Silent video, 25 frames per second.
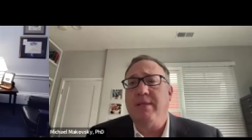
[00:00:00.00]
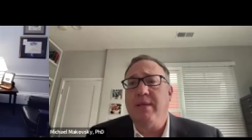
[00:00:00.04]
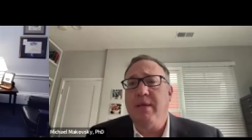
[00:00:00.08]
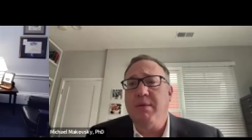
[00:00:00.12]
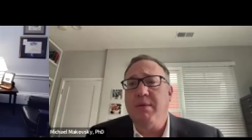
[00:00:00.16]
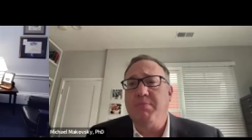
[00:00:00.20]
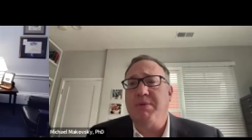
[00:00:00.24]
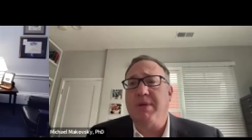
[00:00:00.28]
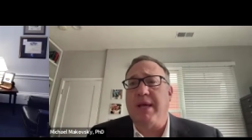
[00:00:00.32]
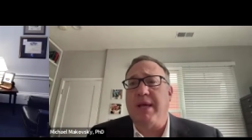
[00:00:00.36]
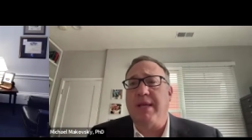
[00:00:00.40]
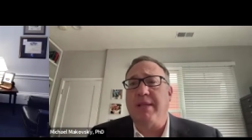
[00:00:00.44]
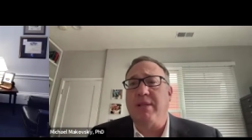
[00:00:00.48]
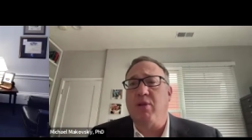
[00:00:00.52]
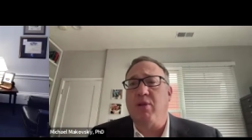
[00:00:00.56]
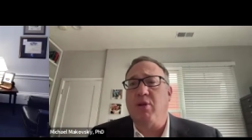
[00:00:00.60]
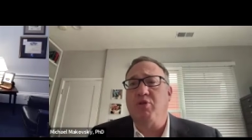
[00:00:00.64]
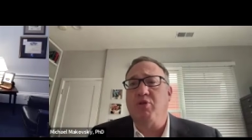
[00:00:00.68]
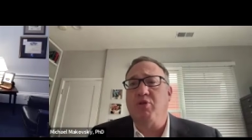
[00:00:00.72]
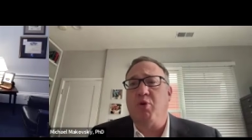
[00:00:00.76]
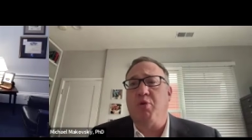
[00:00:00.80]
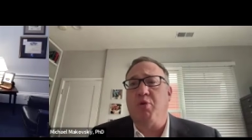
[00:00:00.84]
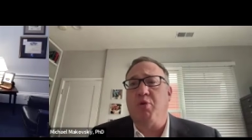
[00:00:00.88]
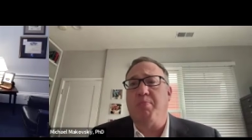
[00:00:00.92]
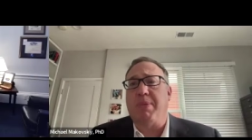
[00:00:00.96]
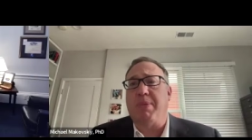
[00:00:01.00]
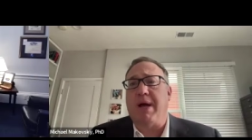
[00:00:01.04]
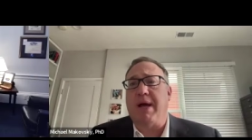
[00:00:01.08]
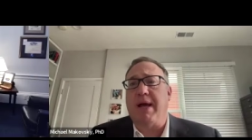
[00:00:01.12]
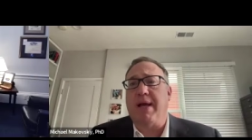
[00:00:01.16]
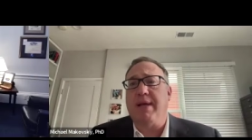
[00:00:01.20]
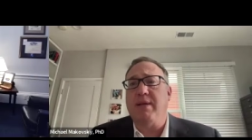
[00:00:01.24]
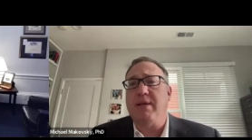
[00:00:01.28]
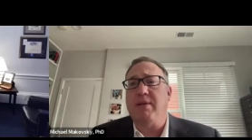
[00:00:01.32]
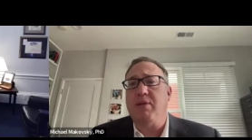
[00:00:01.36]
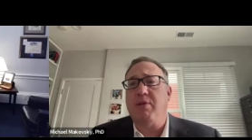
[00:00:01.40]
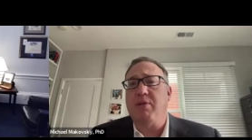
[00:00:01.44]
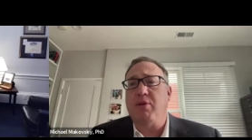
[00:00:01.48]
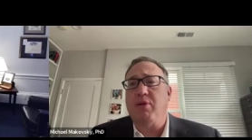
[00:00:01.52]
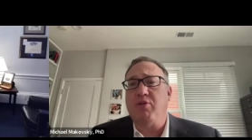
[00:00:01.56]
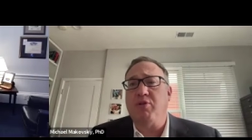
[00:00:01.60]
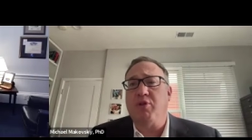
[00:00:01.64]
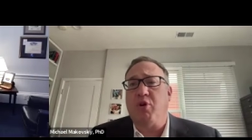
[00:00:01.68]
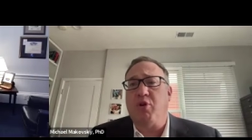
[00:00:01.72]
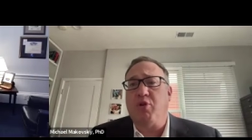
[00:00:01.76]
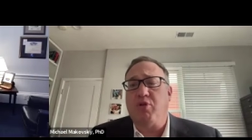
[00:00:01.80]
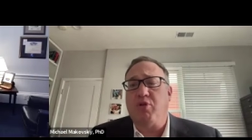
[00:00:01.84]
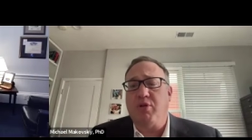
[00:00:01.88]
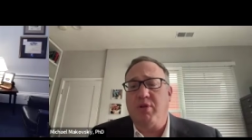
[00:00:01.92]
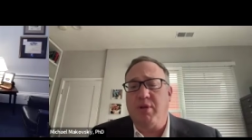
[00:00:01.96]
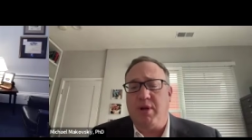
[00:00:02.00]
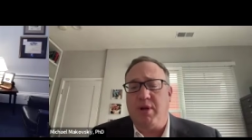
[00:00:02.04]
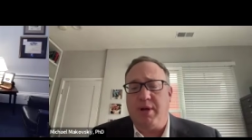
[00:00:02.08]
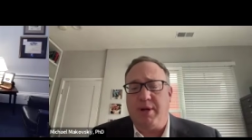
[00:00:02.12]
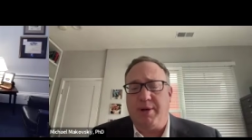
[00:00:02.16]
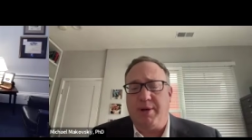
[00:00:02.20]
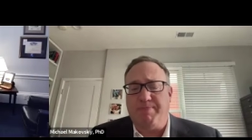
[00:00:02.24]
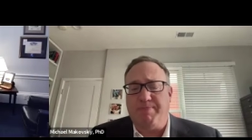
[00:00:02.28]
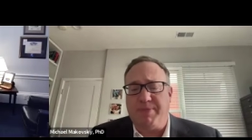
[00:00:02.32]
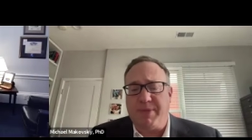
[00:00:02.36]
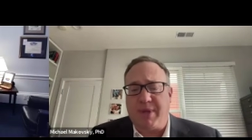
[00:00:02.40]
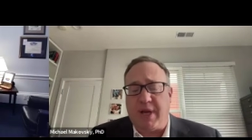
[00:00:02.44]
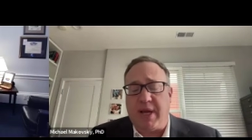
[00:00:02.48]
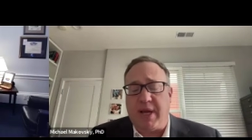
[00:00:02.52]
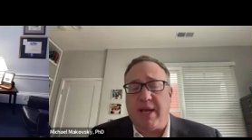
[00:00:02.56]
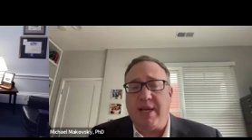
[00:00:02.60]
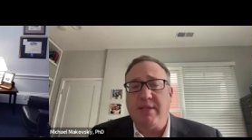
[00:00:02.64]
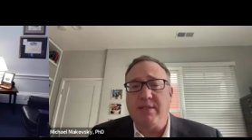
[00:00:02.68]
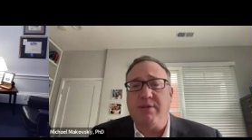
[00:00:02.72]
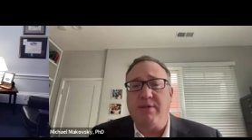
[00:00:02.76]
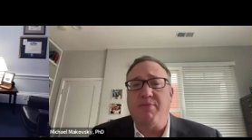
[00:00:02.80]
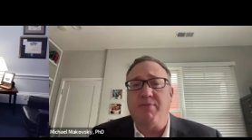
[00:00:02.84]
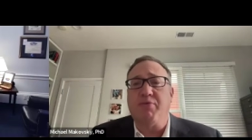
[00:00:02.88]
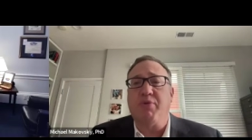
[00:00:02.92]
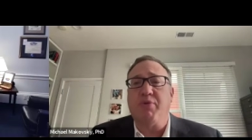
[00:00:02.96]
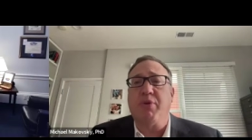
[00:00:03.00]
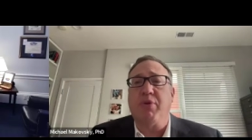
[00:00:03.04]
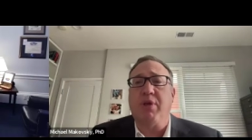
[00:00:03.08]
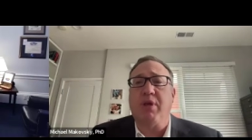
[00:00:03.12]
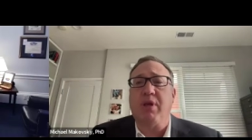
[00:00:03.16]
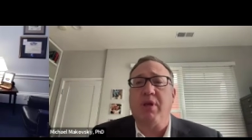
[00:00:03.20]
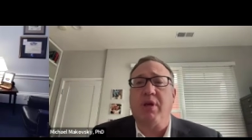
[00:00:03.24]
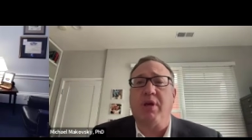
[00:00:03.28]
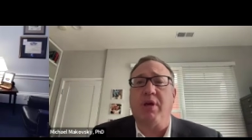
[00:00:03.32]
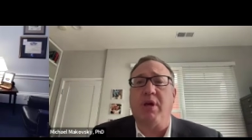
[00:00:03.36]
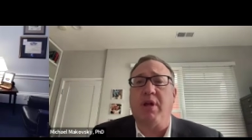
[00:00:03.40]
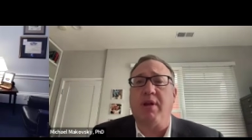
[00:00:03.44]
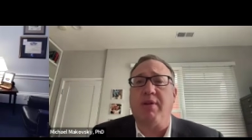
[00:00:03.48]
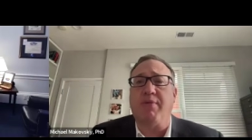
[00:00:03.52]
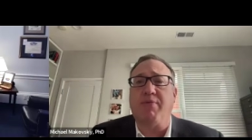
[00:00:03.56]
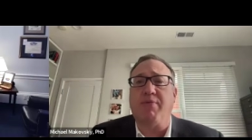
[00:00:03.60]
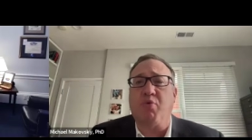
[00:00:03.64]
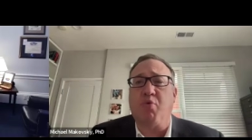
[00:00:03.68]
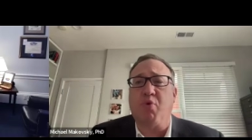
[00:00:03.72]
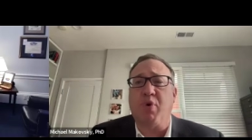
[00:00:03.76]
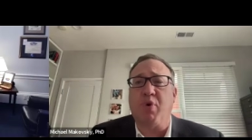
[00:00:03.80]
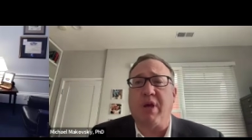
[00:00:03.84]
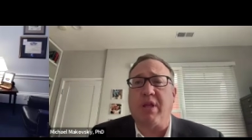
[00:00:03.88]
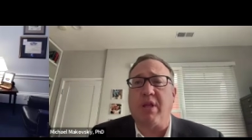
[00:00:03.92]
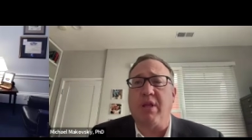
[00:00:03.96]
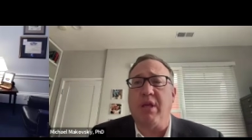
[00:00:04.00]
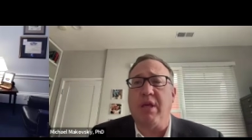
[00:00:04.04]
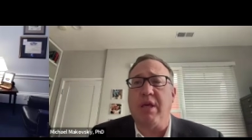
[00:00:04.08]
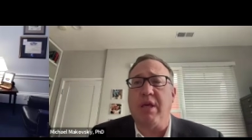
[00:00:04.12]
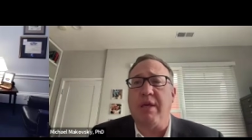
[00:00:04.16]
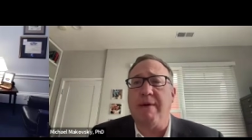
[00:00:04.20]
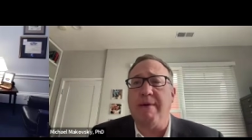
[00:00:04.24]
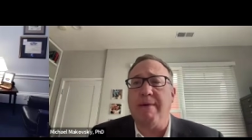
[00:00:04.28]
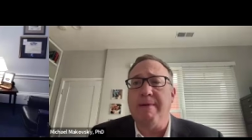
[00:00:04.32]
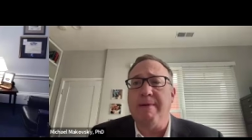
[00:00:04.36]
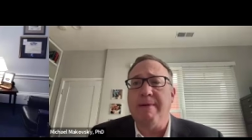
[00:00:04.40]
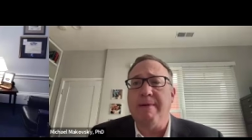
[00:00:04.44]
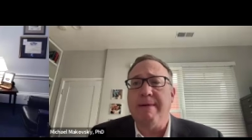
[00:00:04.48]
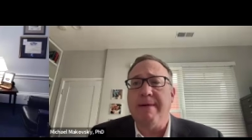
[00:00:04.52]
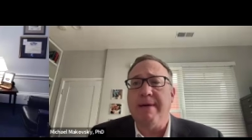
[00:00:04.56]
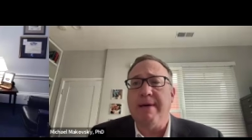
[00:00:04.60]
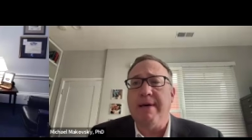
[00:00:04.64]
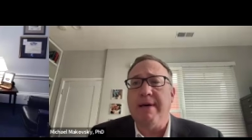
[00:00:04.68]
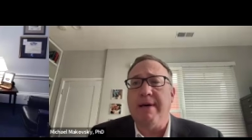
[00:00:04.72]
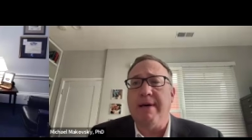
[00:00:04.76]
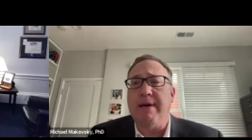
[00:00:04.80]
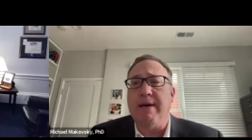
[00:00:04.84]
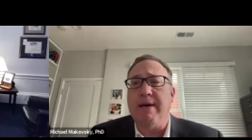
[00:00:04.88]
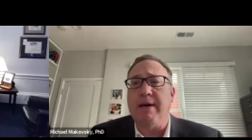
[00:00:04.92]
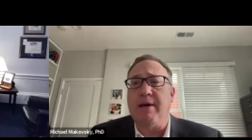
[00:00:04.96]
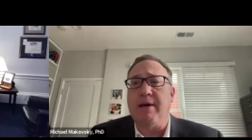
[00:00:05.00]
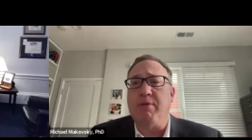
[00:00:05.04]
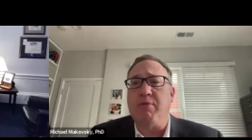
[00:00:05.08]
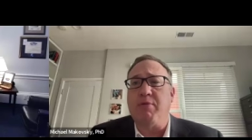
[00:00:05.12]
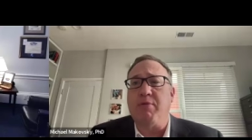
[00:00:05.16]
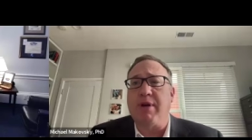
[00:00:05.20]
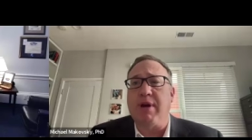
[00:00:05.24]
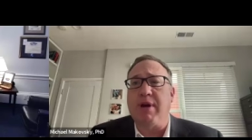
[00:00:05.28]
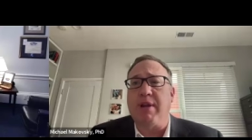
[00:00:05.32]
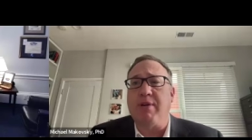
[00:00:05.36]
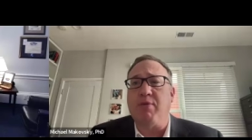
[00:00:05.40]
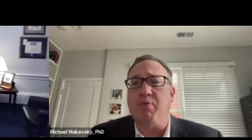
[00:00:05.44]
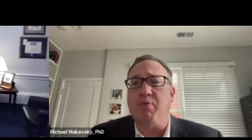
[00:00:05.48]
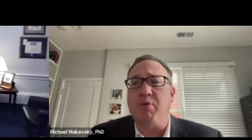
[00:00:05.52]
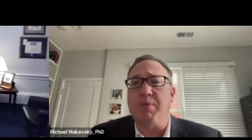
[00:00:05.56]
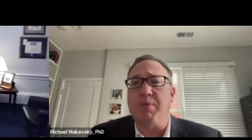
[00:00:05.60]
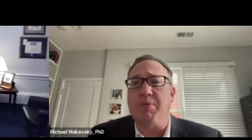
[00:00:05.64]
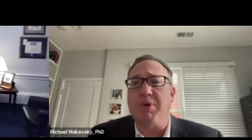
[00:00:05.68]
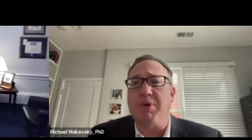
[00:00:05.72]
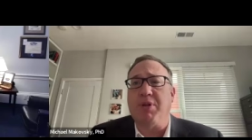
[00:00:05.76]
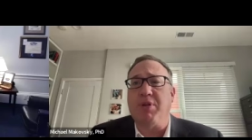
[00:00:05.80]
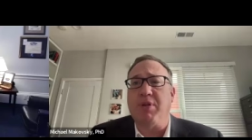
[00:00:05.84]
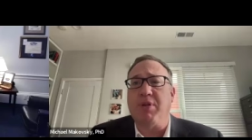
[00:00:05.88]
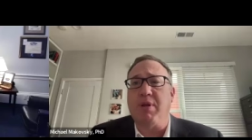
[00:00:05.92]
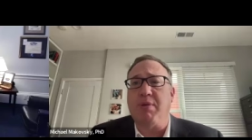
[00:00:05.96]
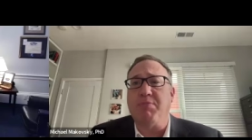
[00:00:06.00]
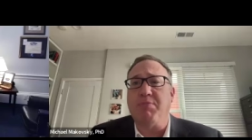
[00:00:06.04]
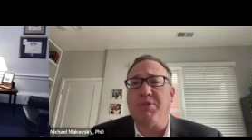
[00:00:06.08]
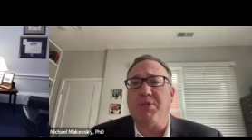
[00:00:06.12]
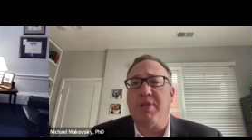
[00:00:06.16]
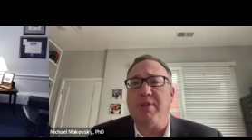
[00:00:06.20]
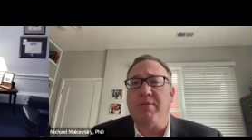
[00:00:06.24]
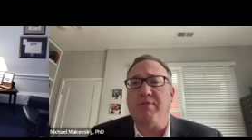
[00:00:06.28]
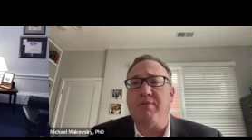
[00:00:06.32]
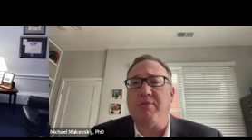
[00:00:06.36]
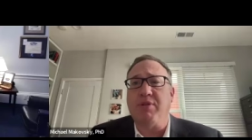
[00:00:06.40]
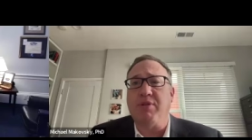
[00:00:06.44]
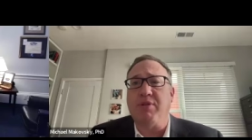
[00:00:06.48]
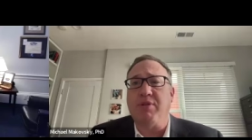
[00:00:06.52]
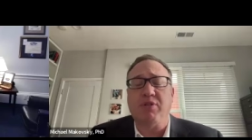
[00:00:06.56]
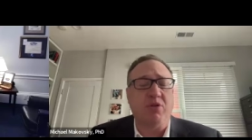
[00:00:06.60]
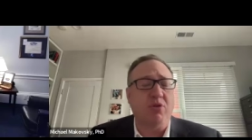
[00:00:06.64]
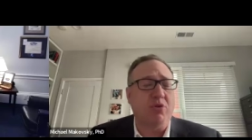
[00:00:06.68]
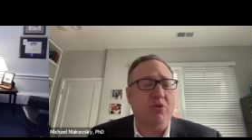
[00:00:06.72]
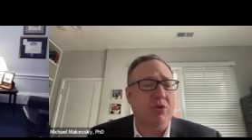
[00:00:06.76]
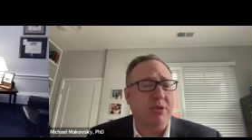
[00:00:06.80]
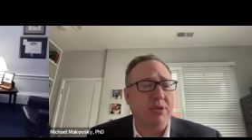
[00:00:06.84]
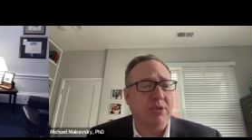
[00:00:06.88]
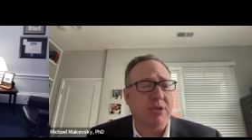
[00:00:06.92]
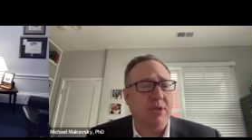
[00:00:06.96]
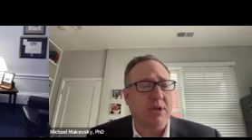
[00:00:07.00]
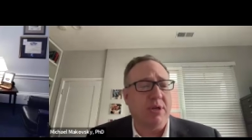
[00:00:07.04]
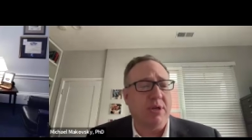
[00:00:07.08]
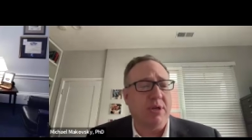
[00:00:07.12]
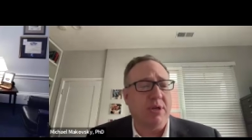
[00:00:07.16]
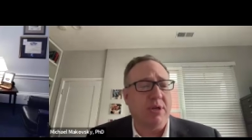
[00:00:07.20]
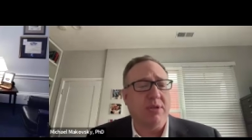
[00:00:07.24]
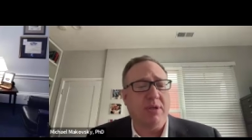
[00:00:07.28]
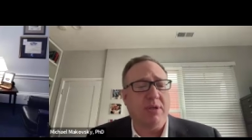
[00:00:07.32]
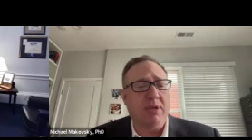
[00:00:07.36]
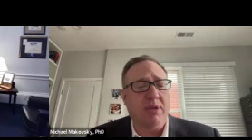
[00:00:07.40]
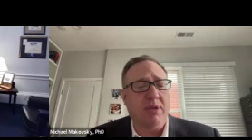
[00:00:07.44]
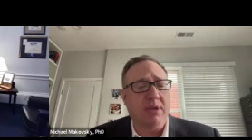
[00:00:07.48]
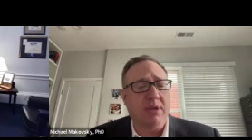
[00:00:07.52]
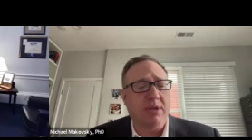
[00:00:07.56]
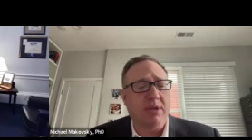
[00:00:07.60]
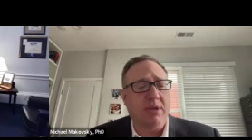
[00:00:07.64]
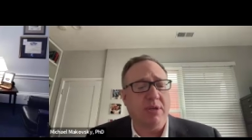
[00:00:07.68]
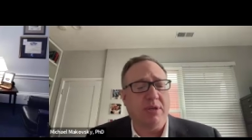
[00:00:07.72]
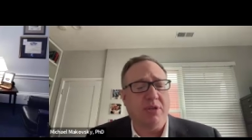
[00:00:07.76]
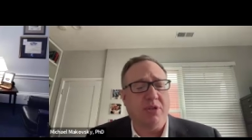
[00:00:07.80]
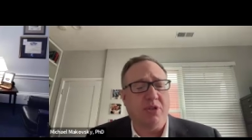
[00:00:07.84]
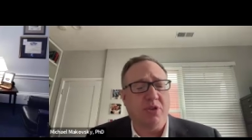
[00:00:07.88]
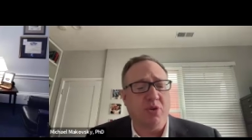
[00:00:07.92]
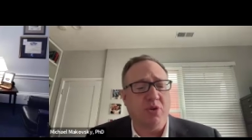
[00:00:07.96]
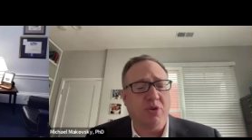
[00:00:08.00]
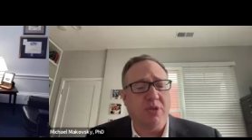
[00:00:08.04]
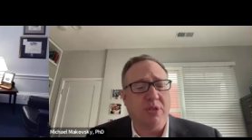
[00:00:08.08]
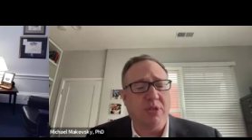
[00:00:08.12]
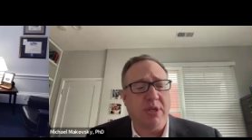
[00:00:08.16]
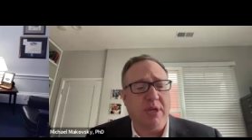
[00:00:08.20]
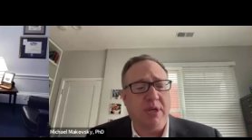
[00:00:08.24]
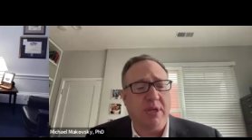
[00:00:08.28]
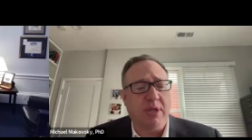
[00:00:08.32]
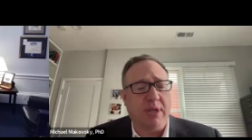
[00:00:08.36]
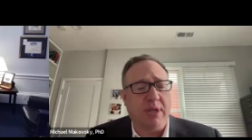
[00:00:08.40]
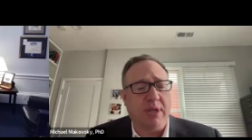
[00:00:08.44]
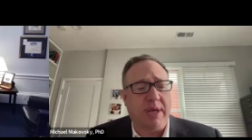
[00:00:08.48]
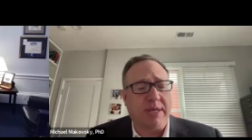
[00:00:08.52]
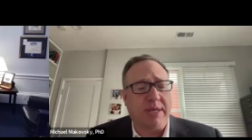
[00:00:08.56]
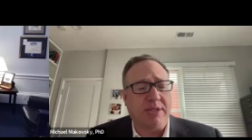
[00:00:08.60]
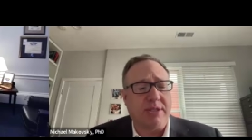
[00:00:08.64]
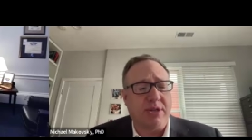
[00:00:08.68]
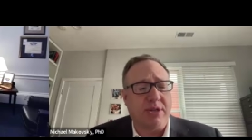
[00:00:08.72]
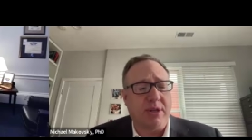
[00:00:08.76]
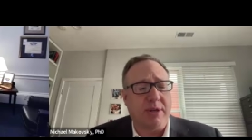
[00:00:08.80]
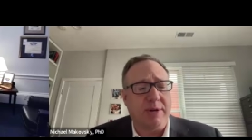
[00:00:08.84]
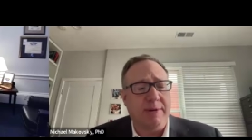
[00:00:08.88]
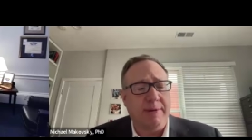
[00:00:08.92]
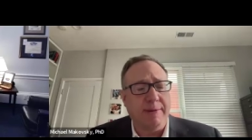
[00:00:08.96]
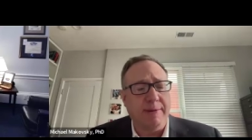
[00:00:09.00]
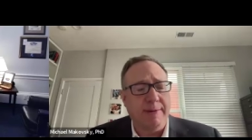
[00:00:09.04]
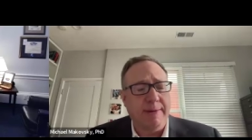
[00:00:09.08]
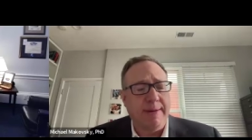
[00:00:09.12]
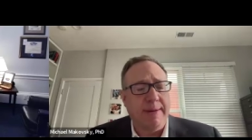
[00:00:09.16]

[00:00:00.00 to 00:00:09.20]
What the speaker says: Seems like those old ties have really kind of quickly kind of rebuilt themselves as soon as the election.